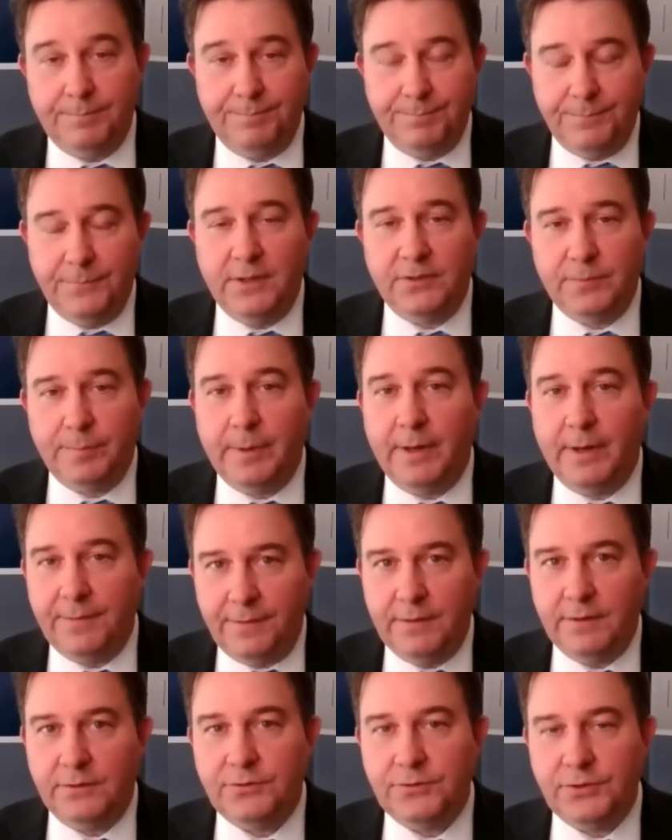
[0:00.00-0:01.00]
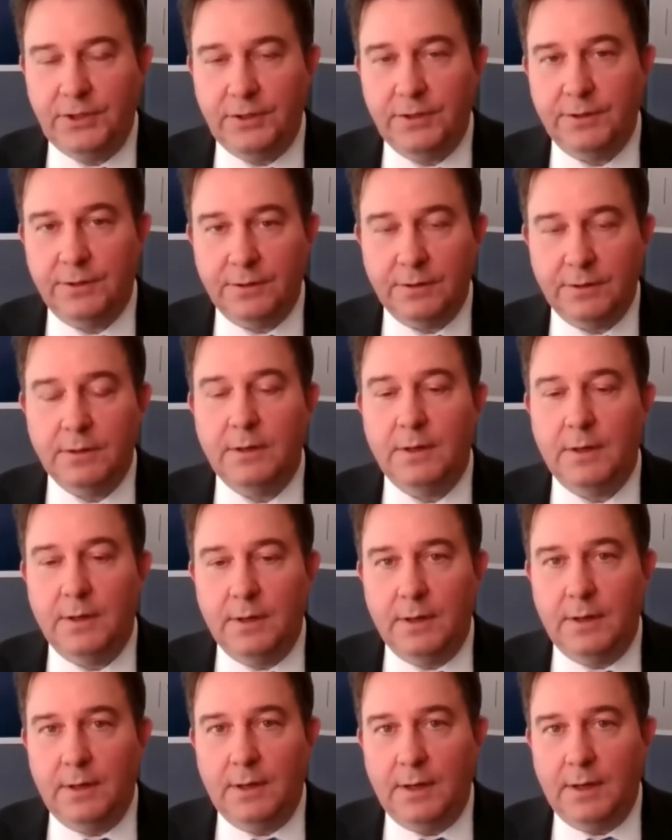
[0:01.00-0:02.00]
this month, this year,
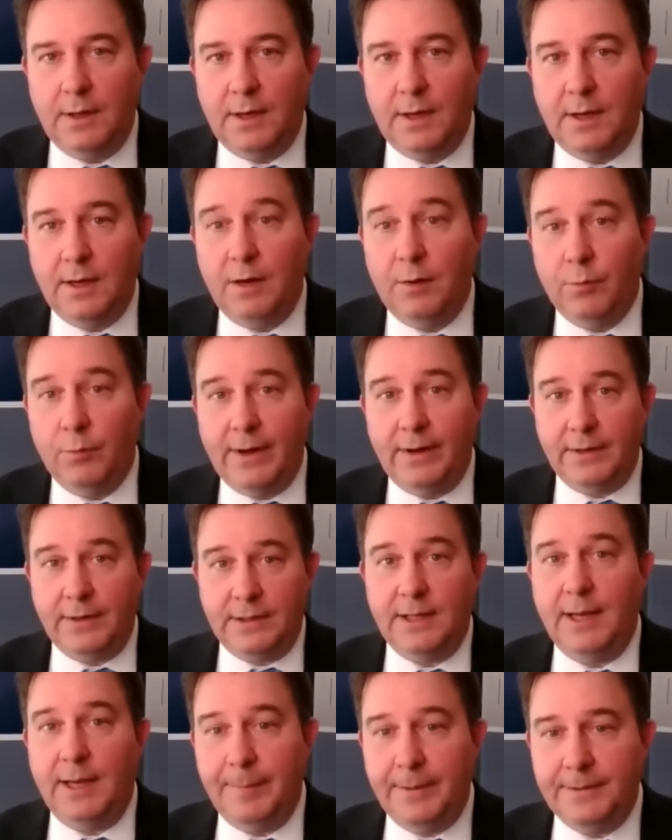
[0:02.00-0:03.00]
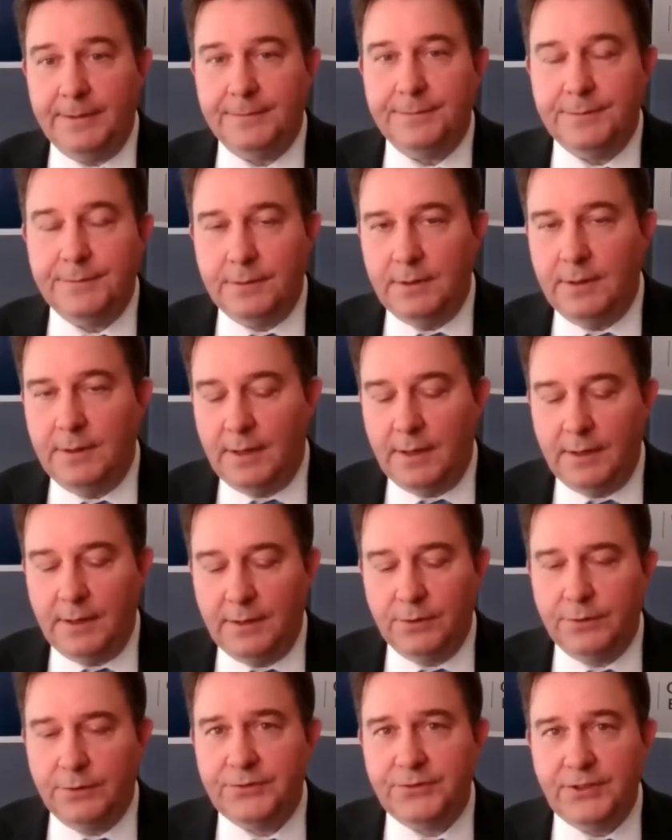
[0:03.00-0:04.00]
around climate.
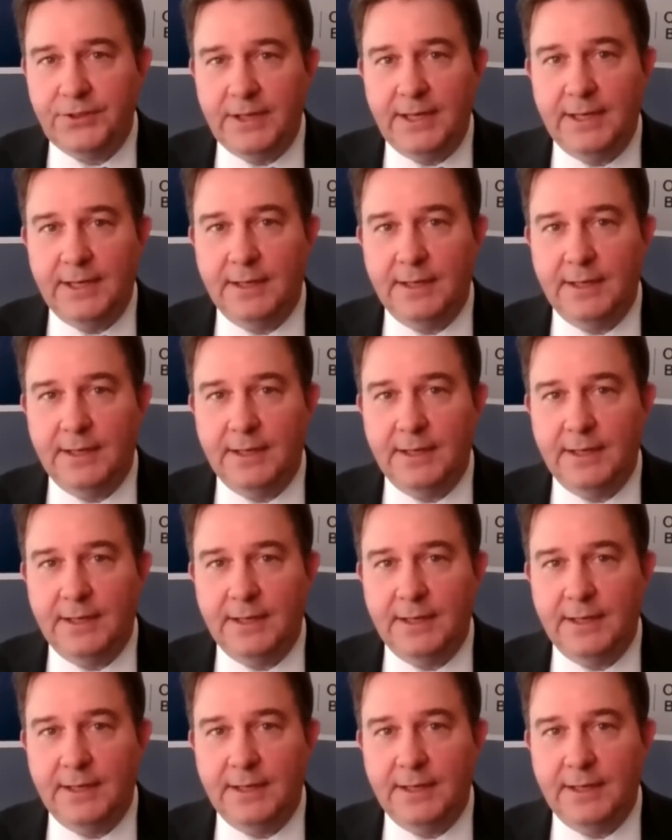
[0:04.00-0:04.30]
you'll see